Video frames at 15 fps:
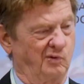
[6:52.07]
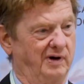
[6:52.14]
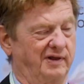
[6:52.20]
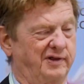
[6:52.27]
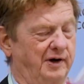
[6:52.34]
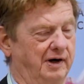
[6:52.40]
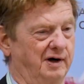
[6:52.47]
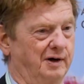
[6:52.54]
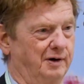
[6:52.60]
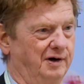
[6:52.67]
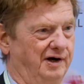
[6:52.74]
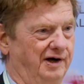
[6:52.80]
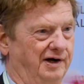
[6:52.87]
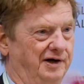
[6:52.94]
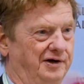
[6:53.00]
with
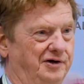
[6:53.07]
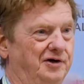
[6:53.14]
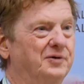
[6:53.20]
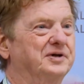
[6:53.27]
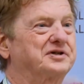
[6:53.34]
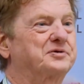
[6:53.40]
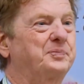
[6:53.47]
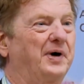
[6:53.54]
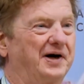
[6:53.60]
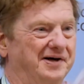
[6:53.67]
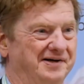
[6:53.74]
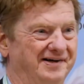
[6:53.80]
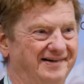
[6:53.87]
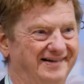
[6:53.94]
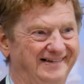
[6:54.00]
our newest
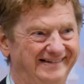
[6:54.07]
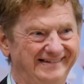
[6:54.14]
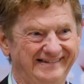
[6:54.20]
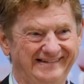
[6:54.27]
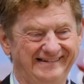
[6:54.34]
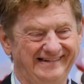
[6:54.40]
partner,